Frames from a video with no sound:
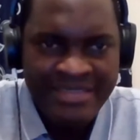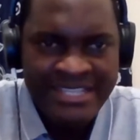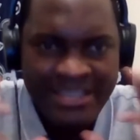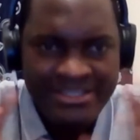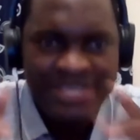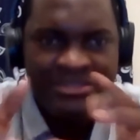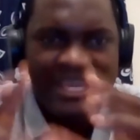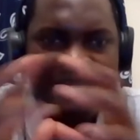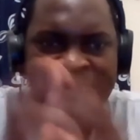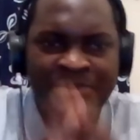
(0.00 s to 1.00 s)
integrity of
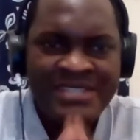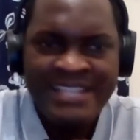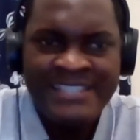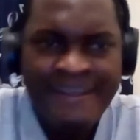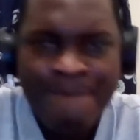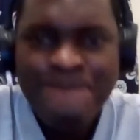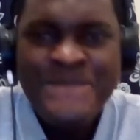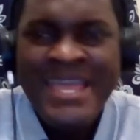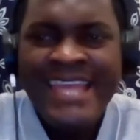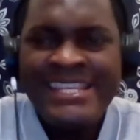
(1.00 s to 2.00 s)
the game is protected?
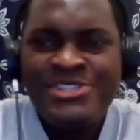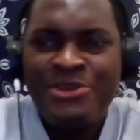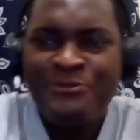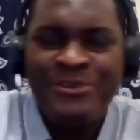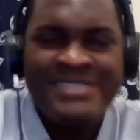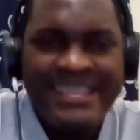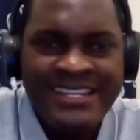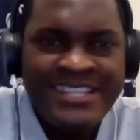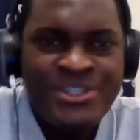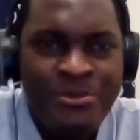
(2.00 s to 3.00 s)
It is not for
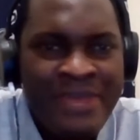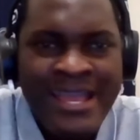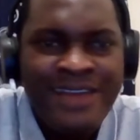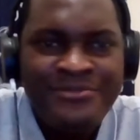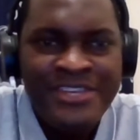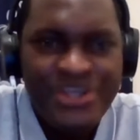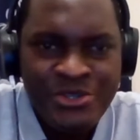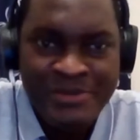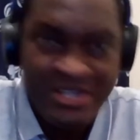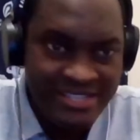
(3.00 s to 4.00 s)
journalists to bring out
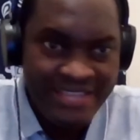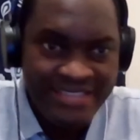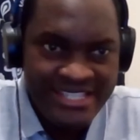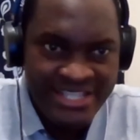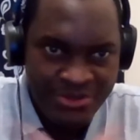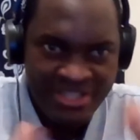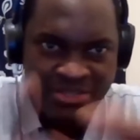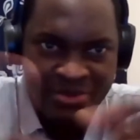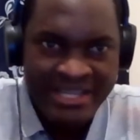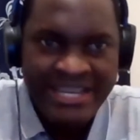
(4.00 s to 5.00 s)
videos, because in this
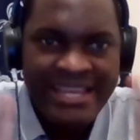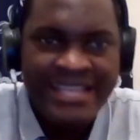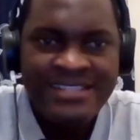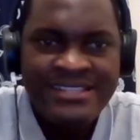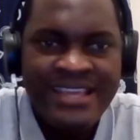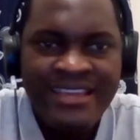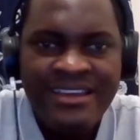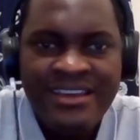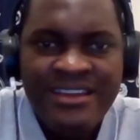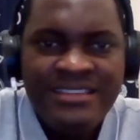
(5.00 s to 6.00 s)
situation, we clearly can
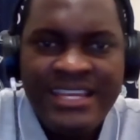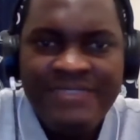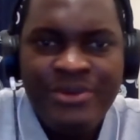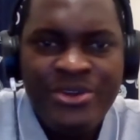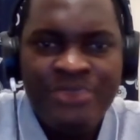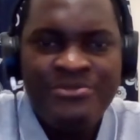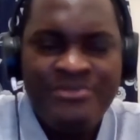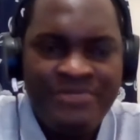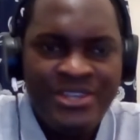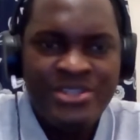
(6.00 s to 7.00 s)
say that if there were
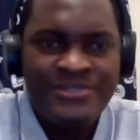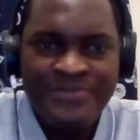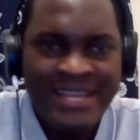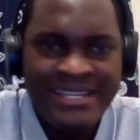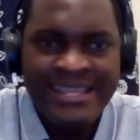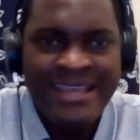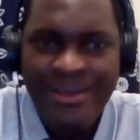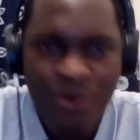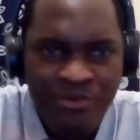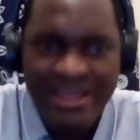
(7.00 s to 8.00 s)
no videos
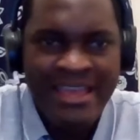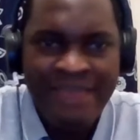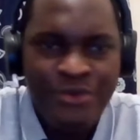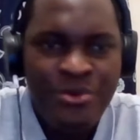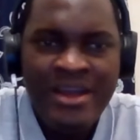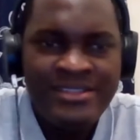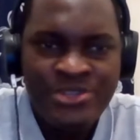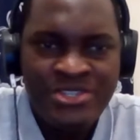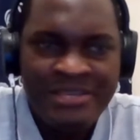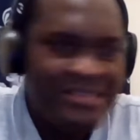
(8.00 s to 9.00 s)
flooding over everywhere
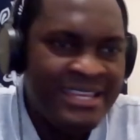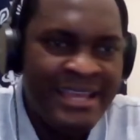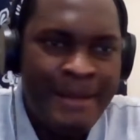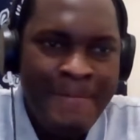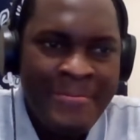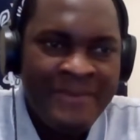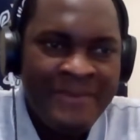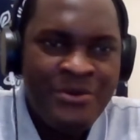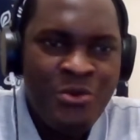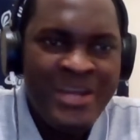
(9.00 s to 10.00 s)
in social media,
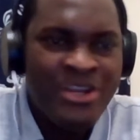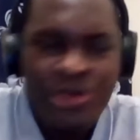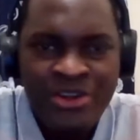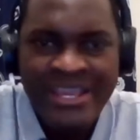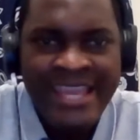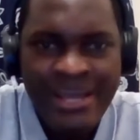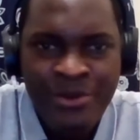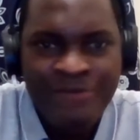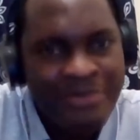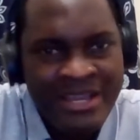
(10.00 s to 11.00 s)
we're not going to
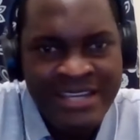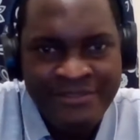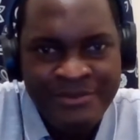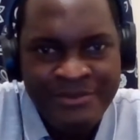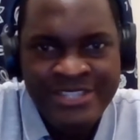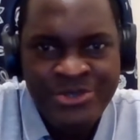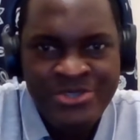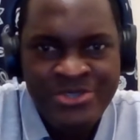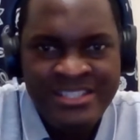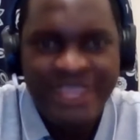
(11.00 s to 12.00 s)
hear a word from the Ghana Football
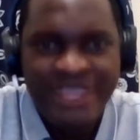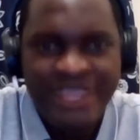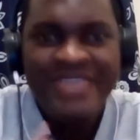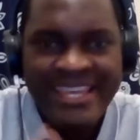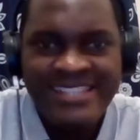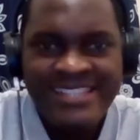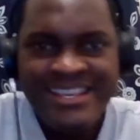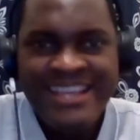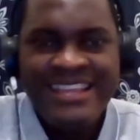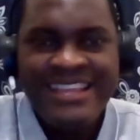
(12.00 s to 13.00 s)
Association. The truth
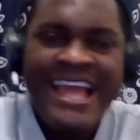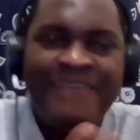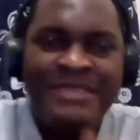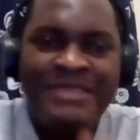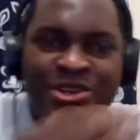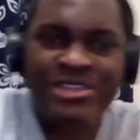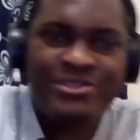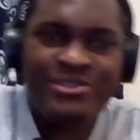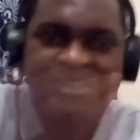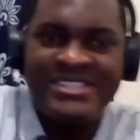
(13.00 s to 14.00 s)
is, there have been a
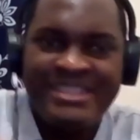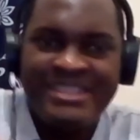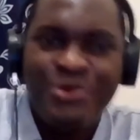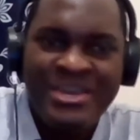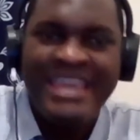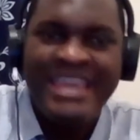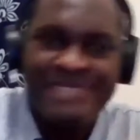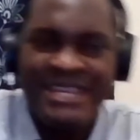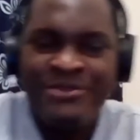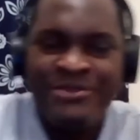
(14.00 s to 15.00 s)
lot of questionable
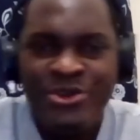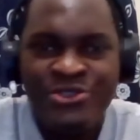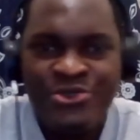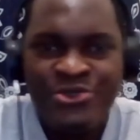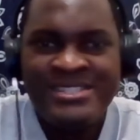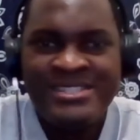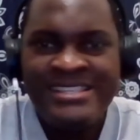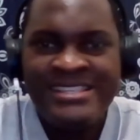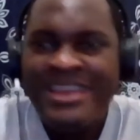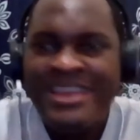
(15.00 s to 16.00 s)
games that have gone on through the
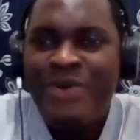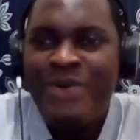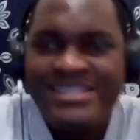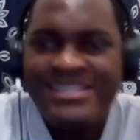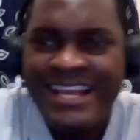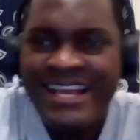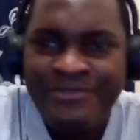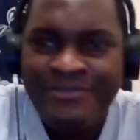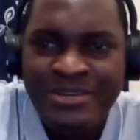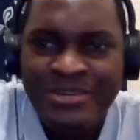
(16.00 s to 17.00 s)
season. Why hasn't the
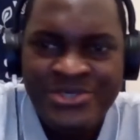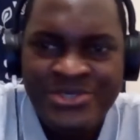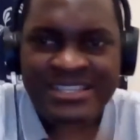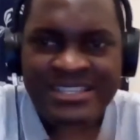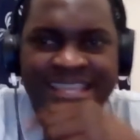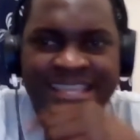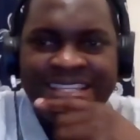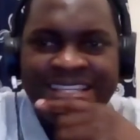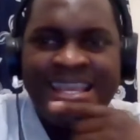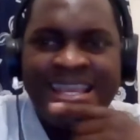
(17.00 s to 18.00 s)
Ghana Football Association
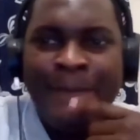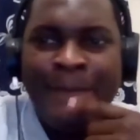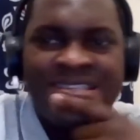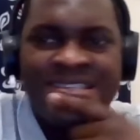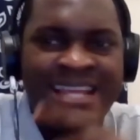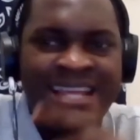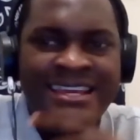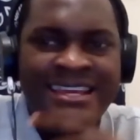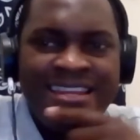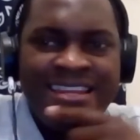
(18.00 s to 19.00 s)
taken this thing up? Is it
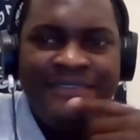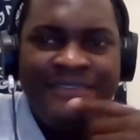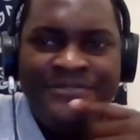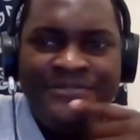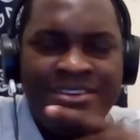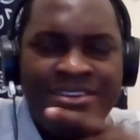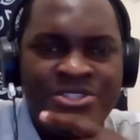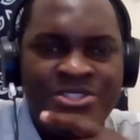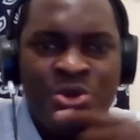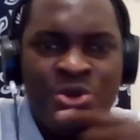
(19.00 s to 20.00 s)
that they have
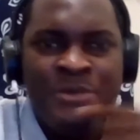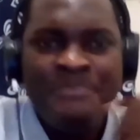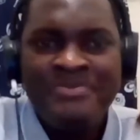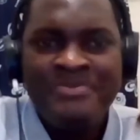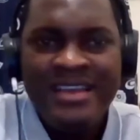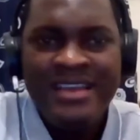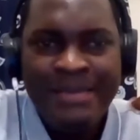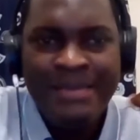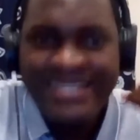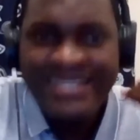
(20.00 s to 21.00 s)
failed to
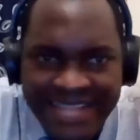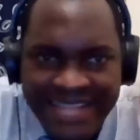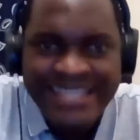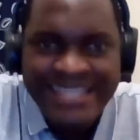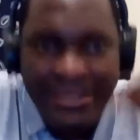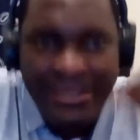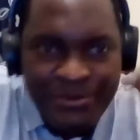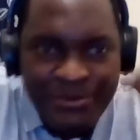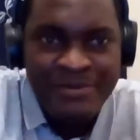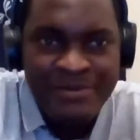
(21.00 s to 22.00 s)
understand that it's their
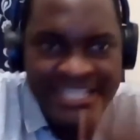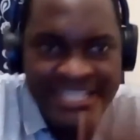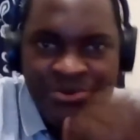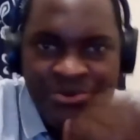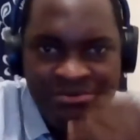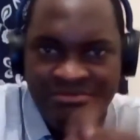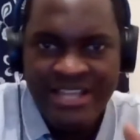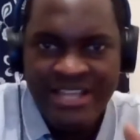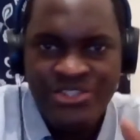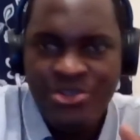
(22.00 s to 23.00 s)
responsibility to
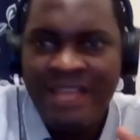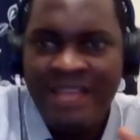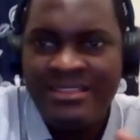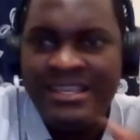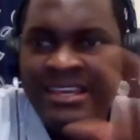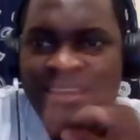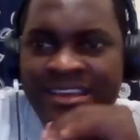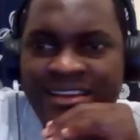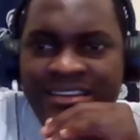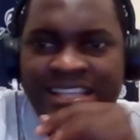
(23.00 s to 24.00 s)
ensure that the
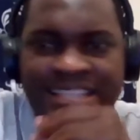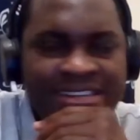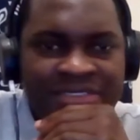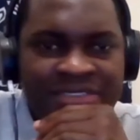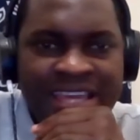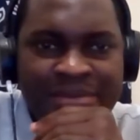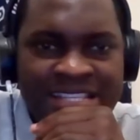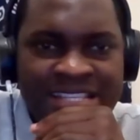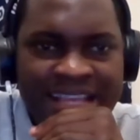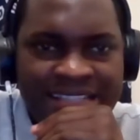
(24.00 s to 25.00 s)
integrity of the game
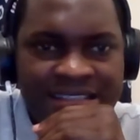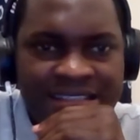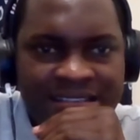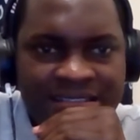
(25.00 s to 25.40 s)
is intact?